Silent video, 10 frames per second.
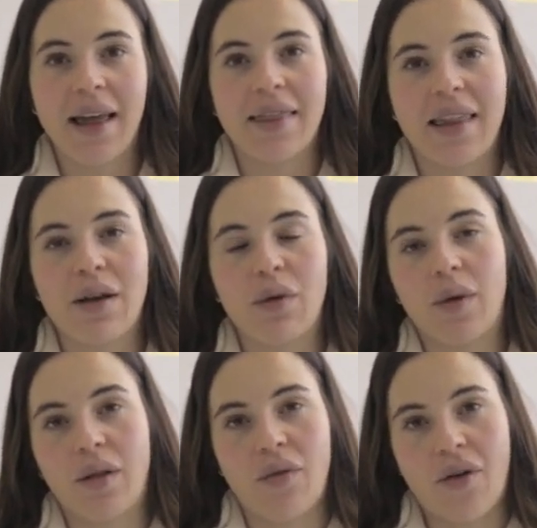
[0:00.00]
then we
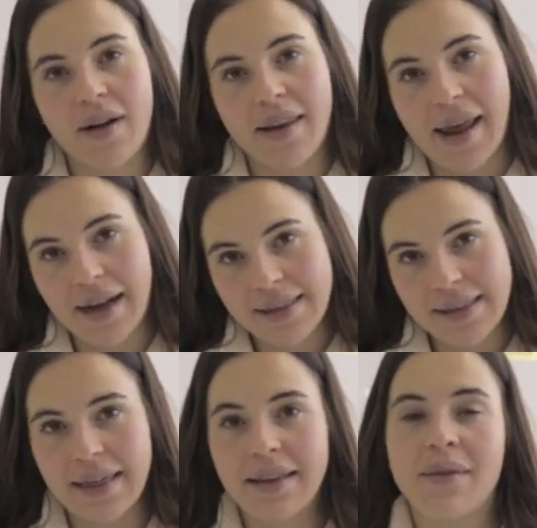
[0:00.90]
will vortex
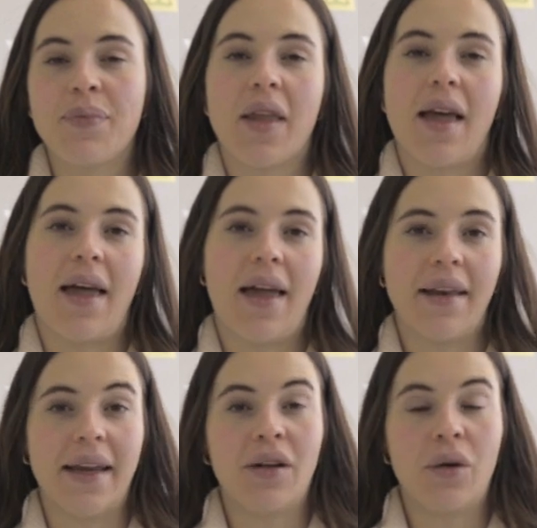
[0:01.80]
it
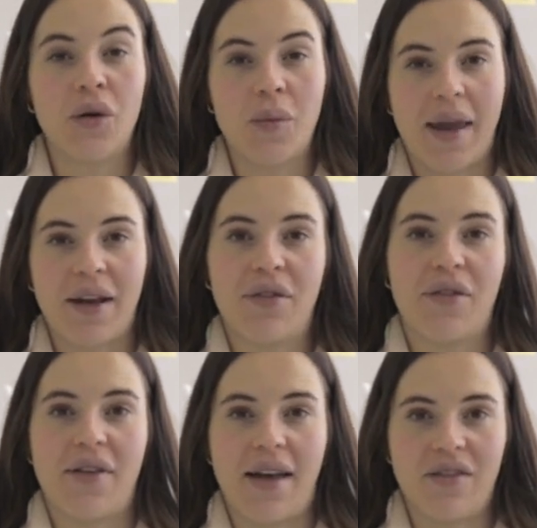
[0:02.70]
and incubate for
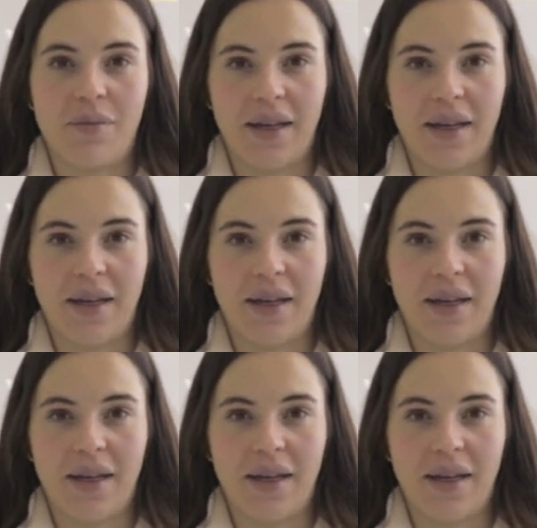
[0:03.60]
5